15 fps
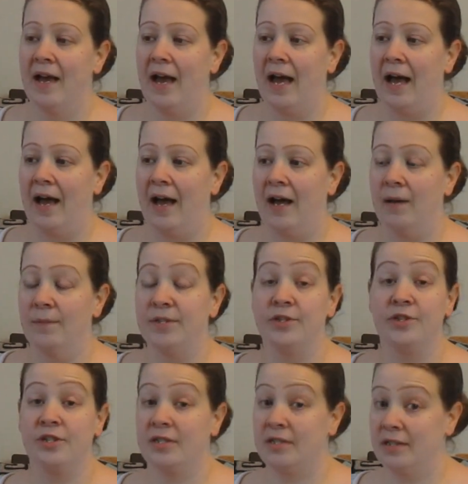Uh, so
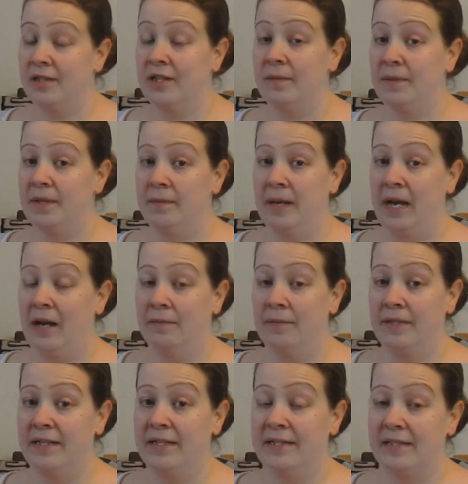just a little bit about
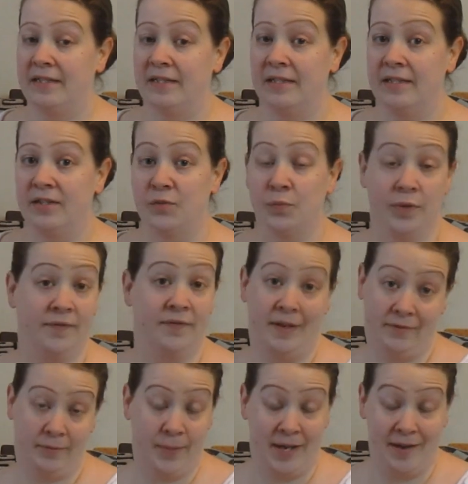me since we've
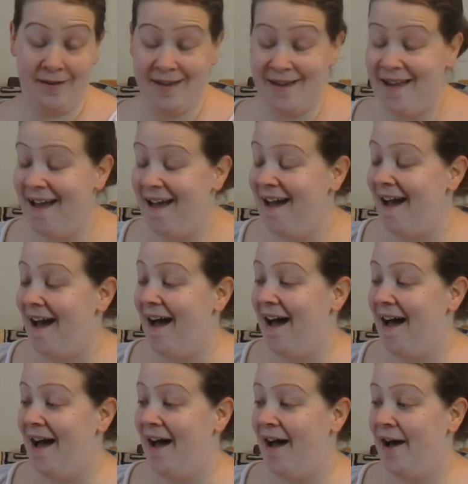never met.
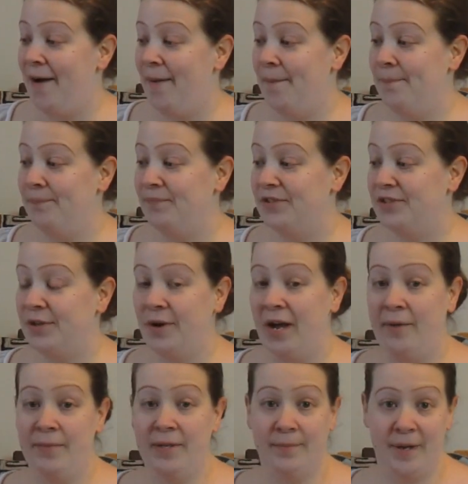Um, so
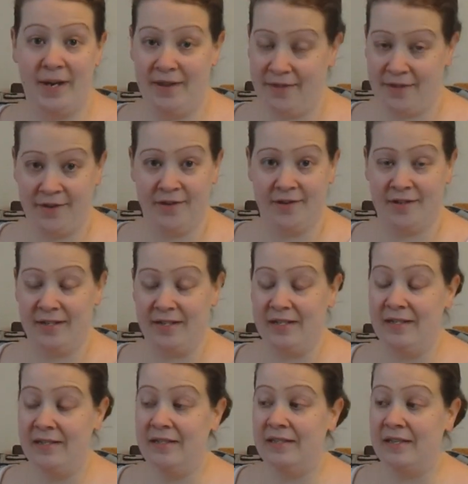I'm in my
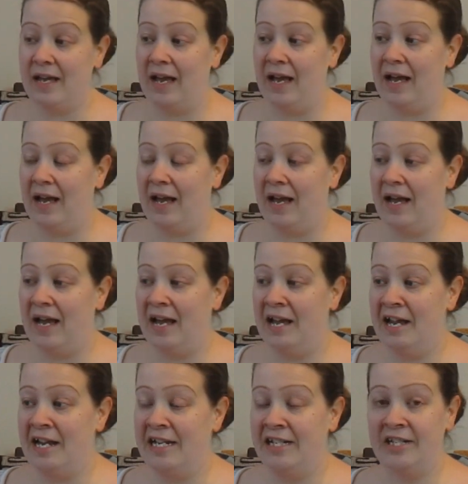30s.
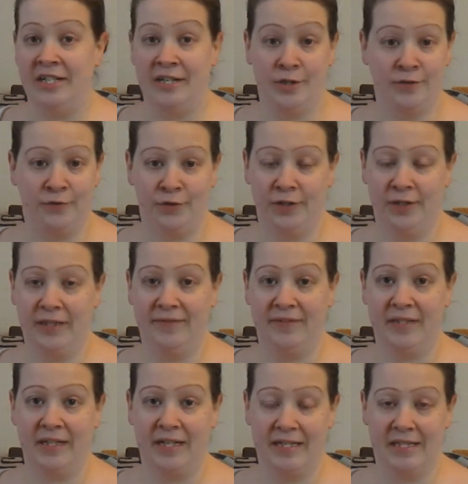I teach for a
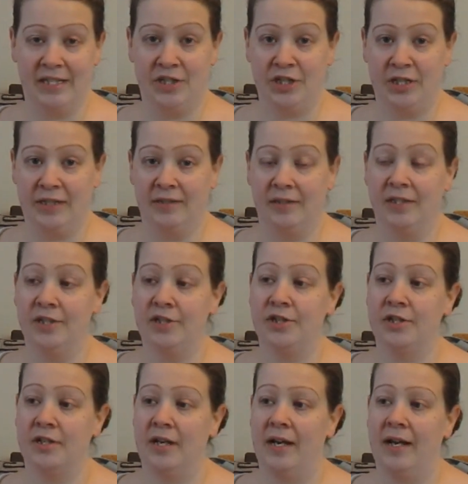living. I teach
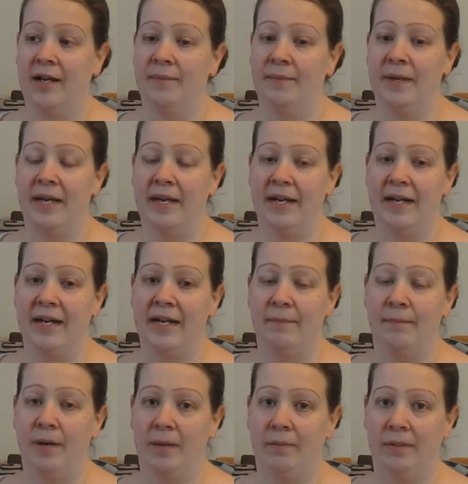English um, at a
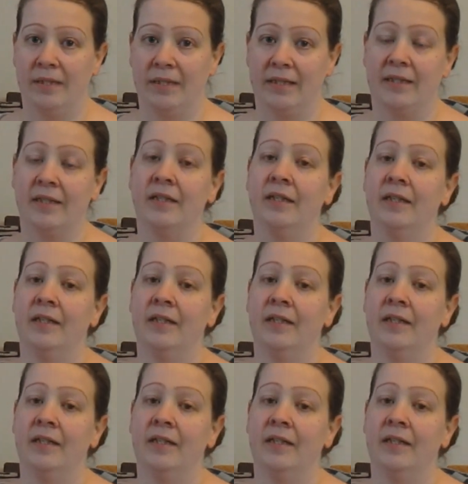public